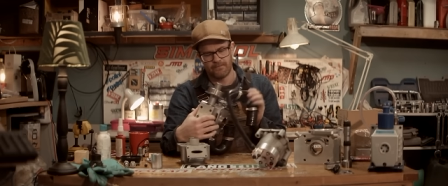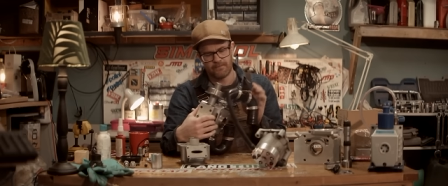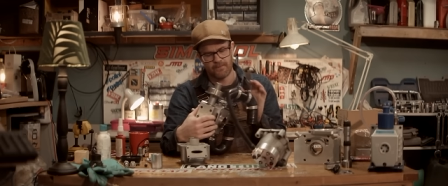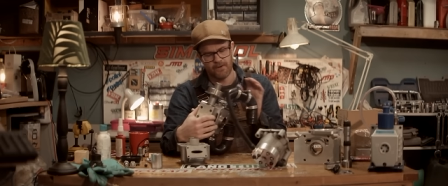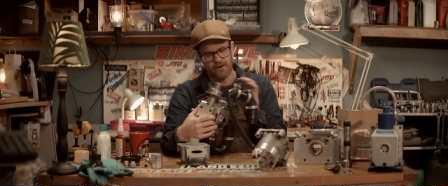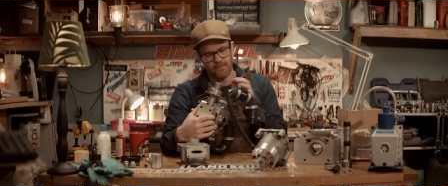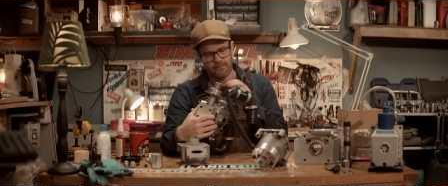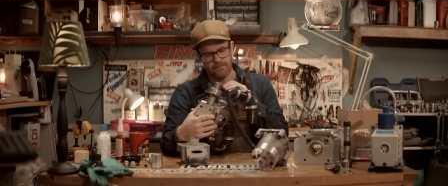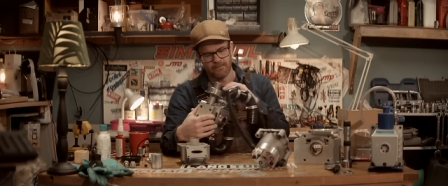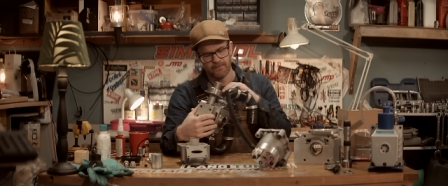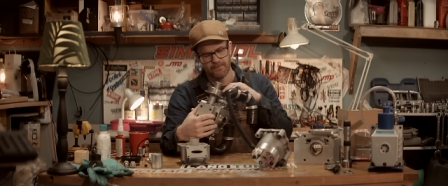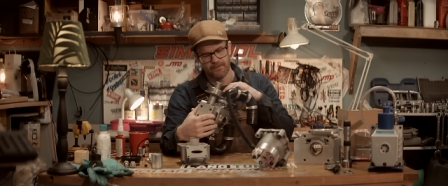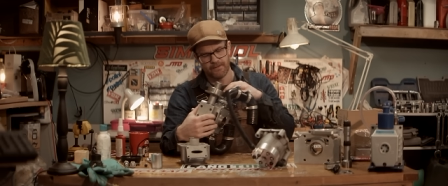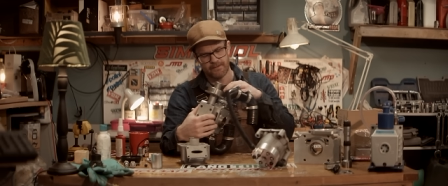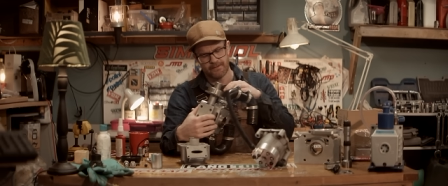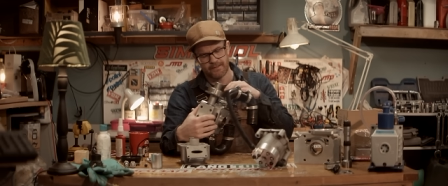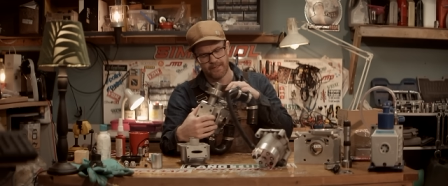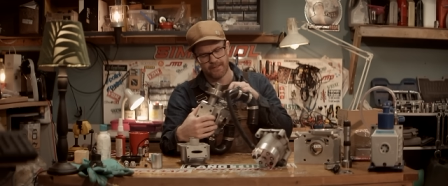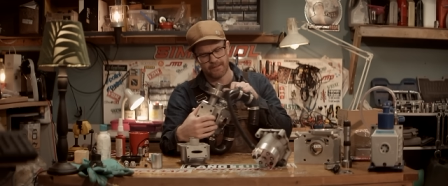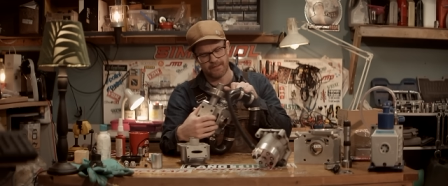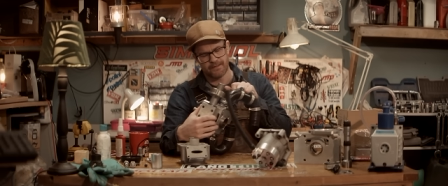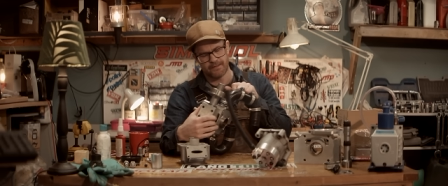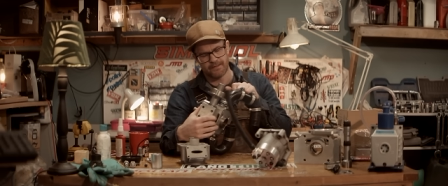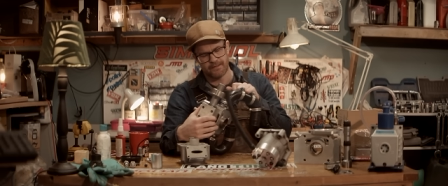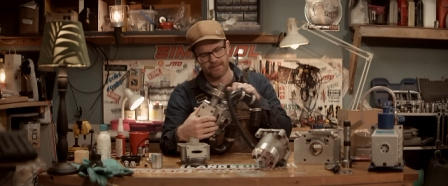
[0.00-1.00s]
properly
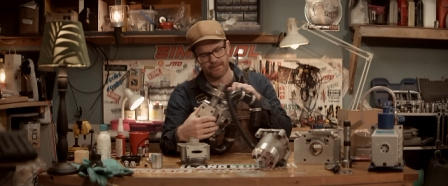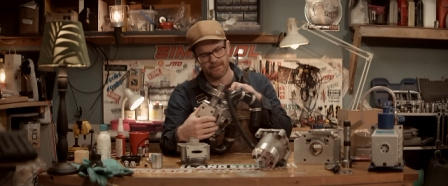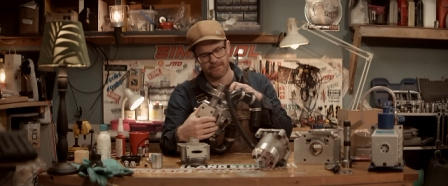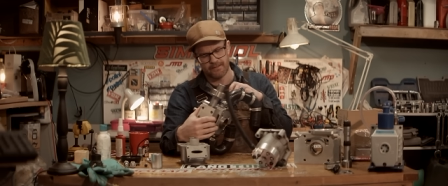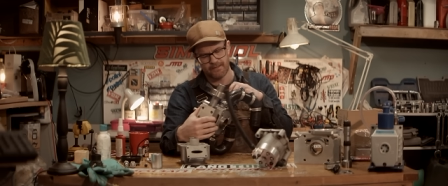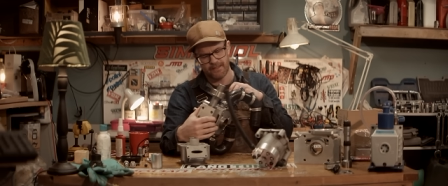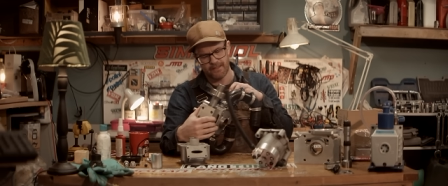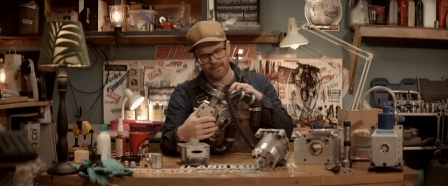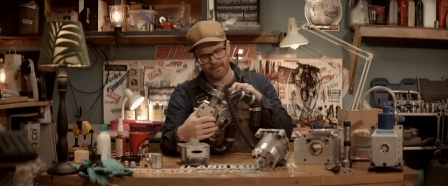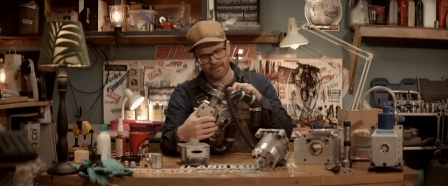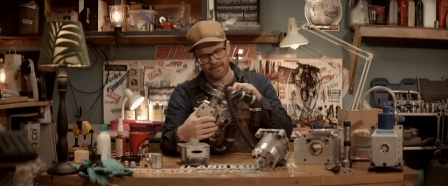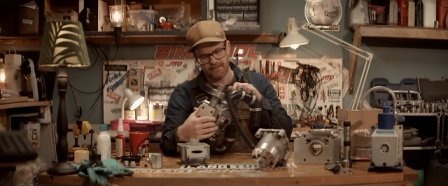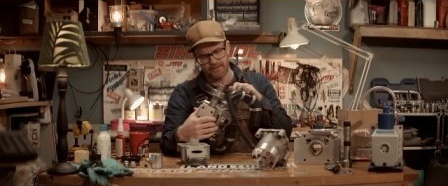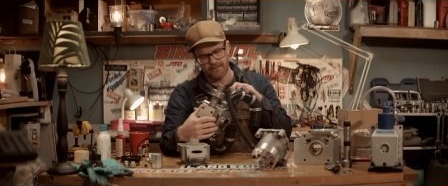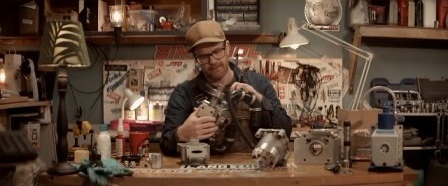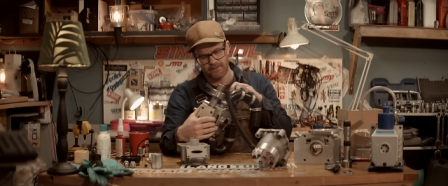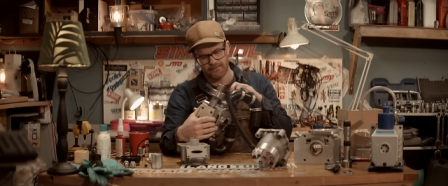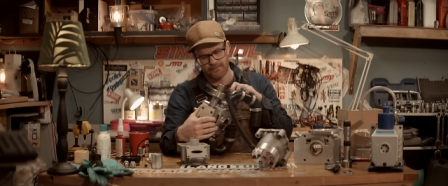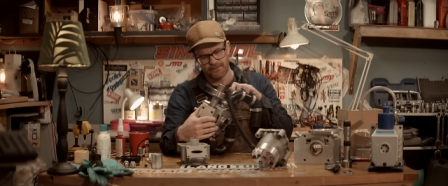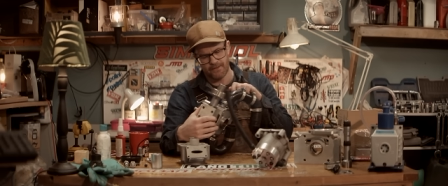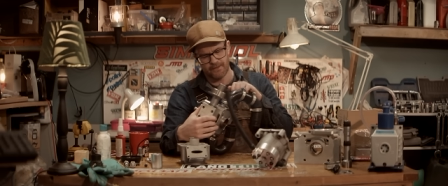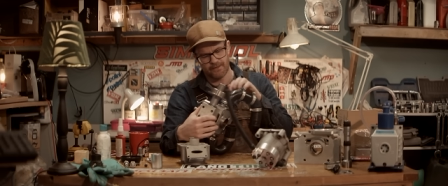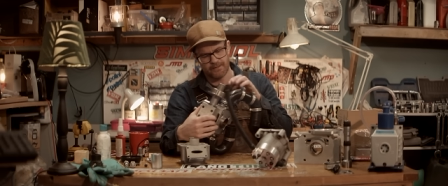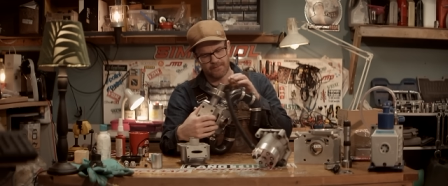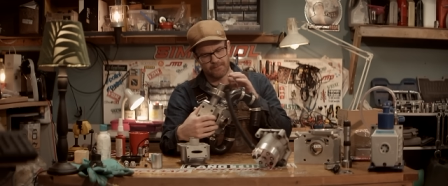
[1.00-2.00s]
test the testing
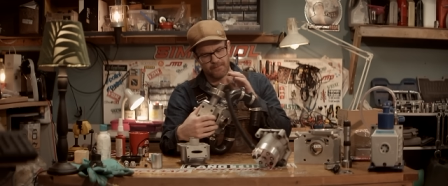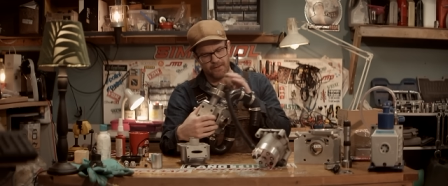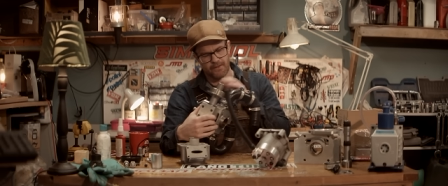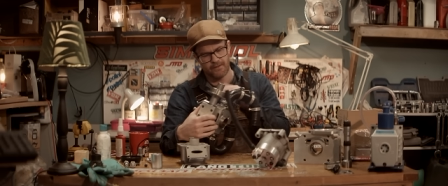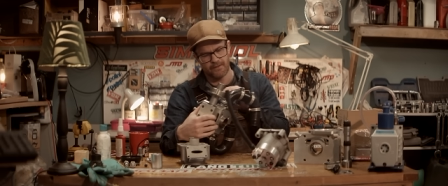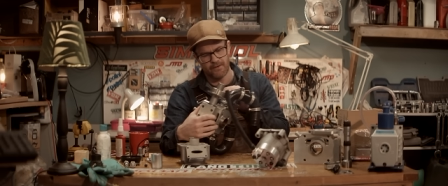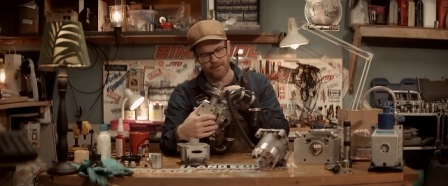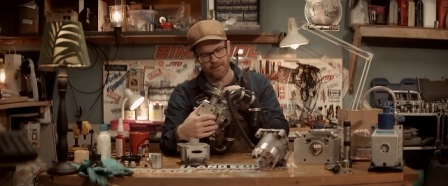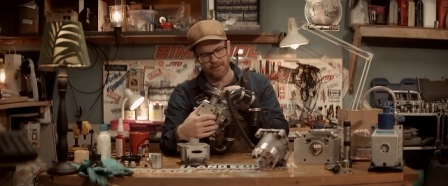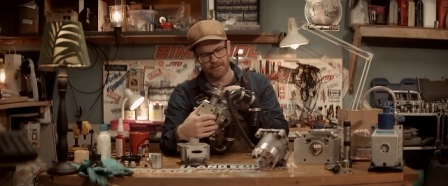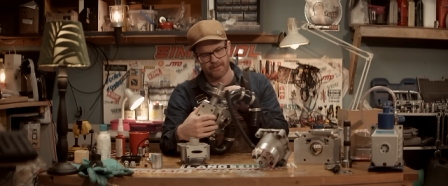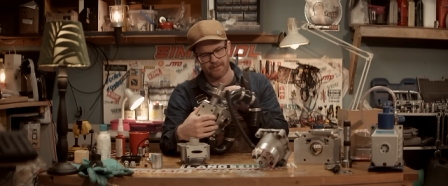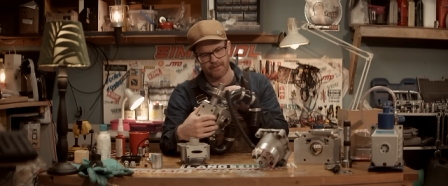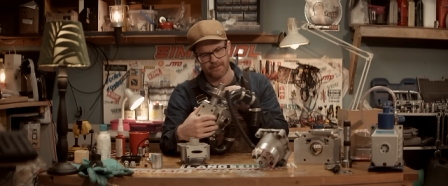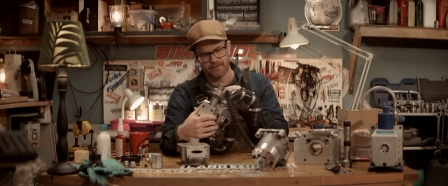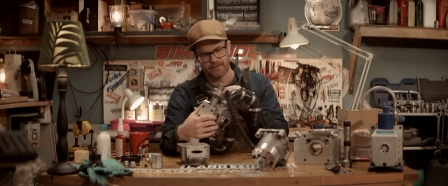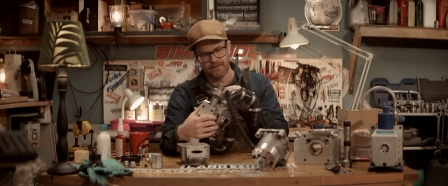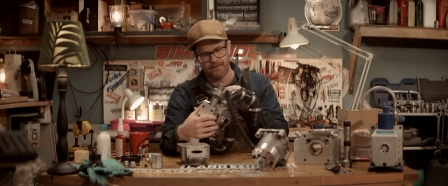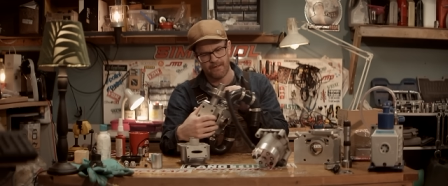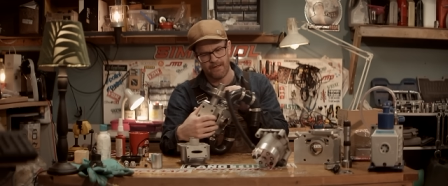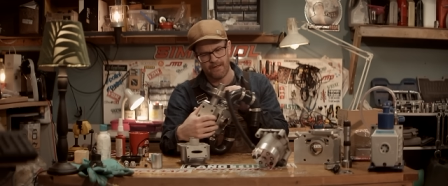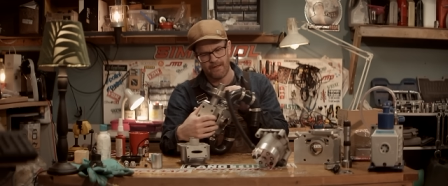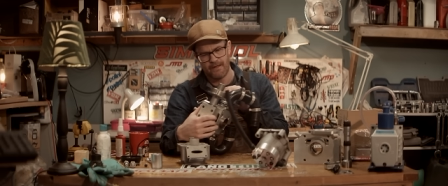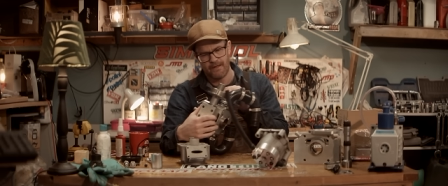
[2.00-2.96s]
of this because